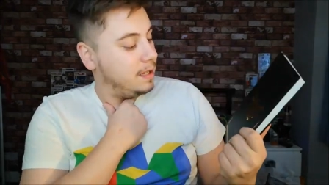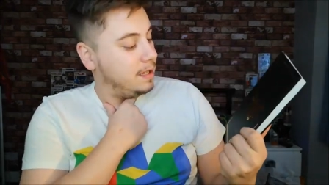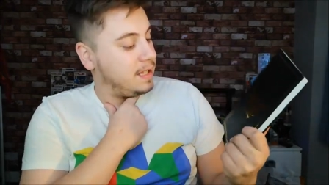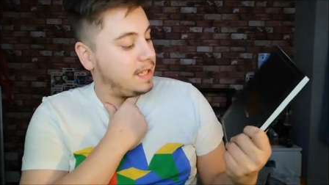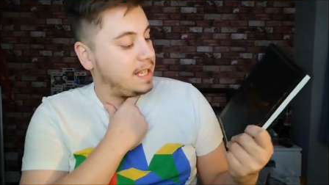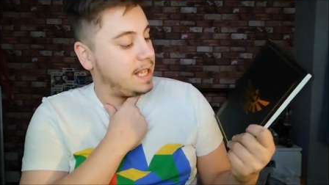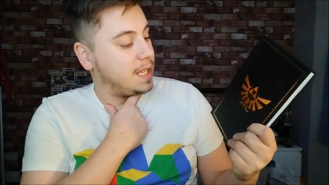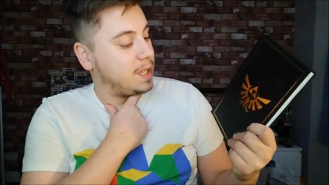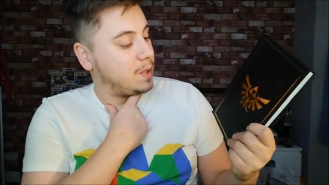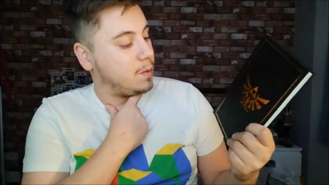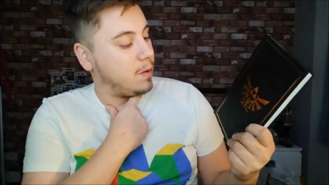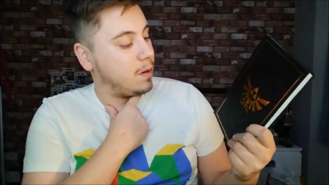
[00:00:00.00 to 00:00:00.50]

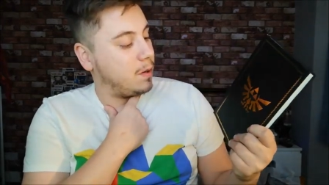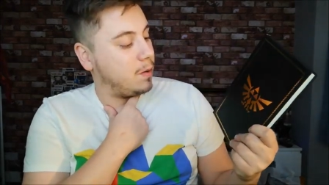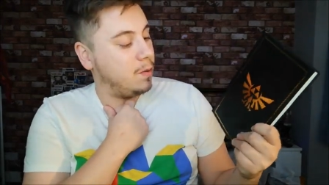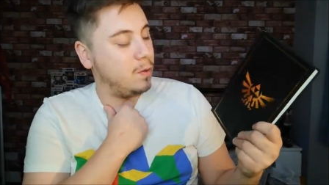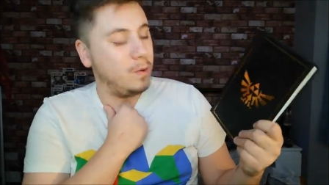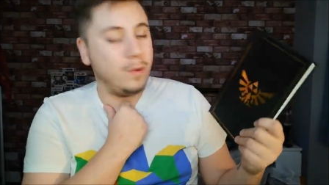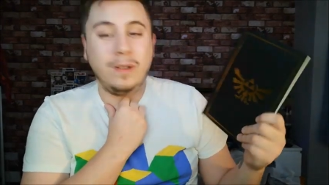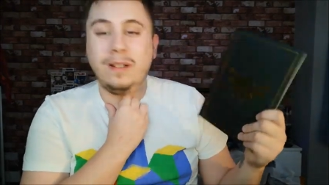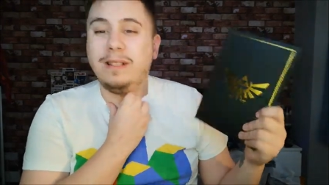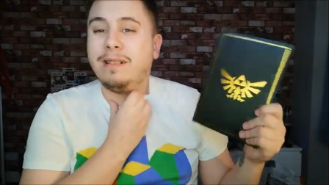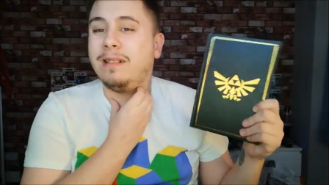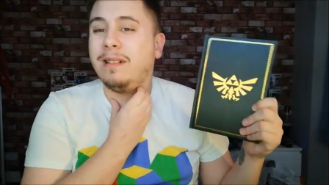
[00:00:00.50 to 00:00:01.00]
So that's quite
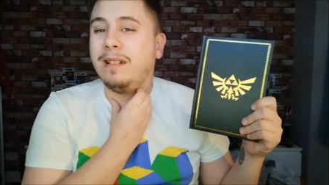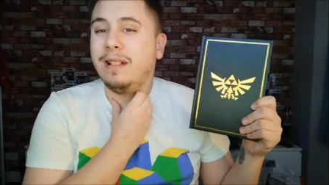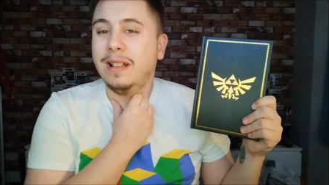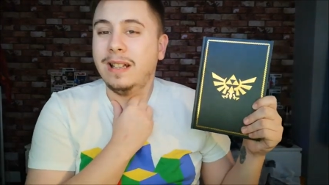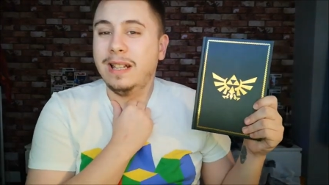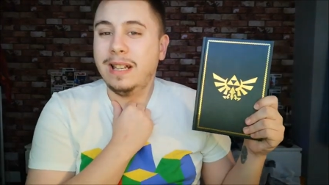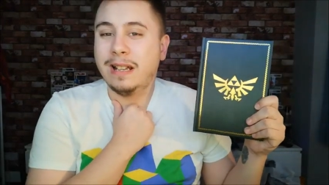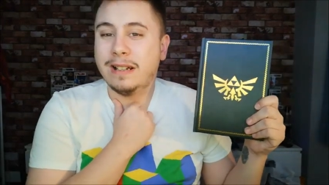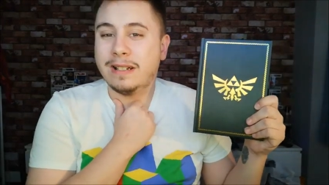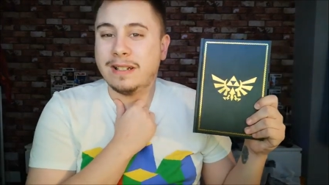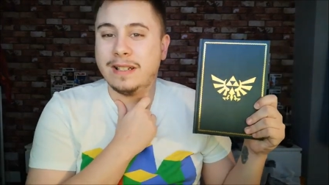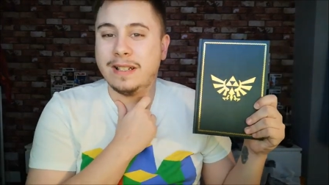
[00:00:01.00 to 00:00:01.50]
cool.
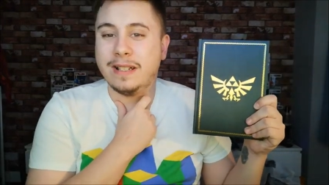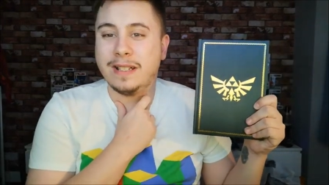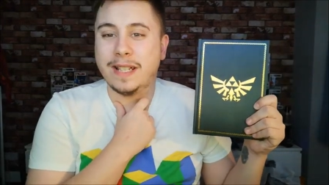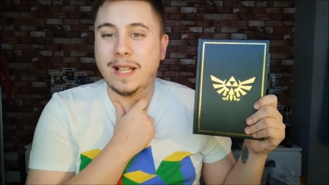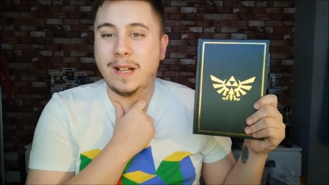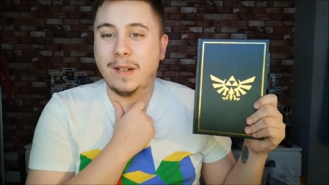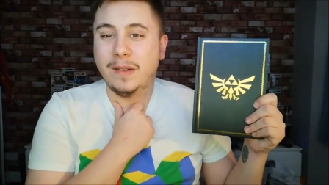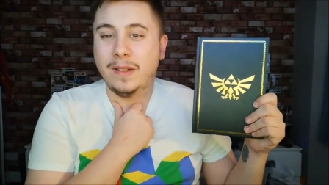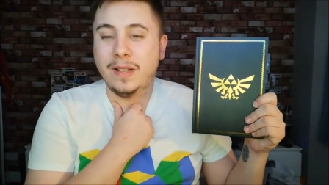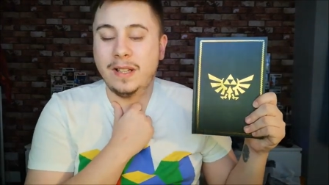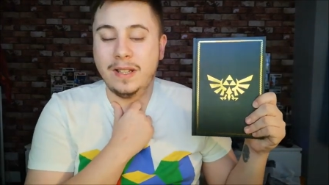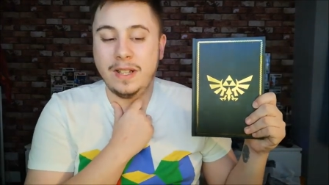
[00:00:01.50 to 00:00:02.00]
Legend of
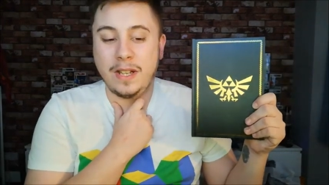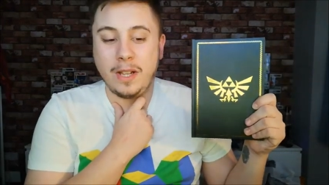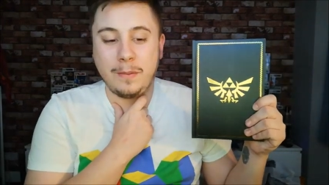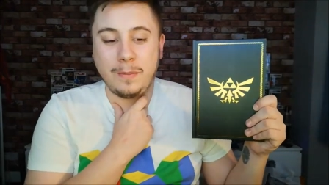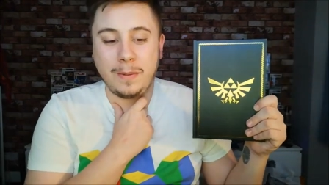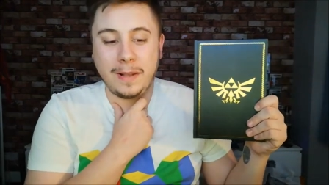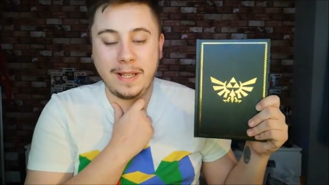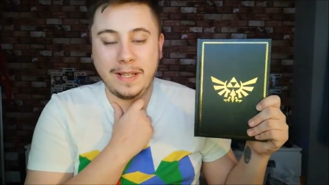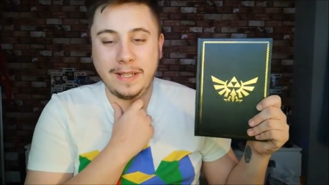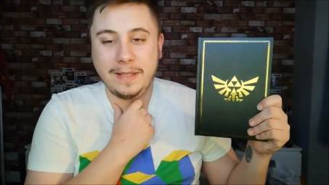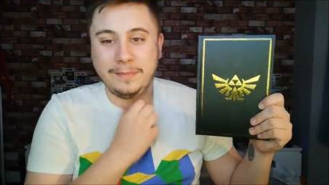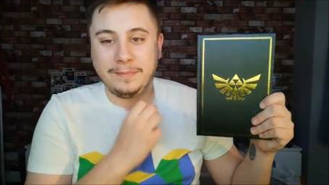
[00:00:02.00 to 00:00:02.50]
Zelda
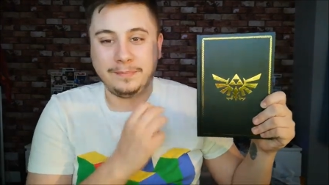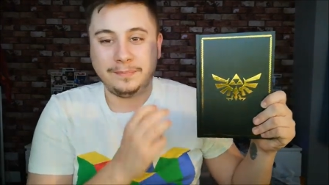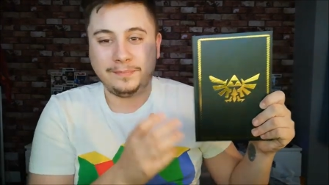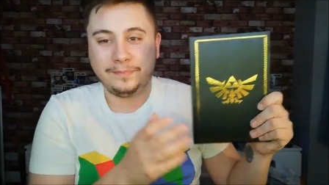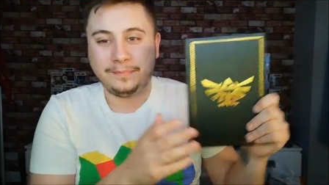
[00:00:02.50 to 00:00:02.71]
notepad.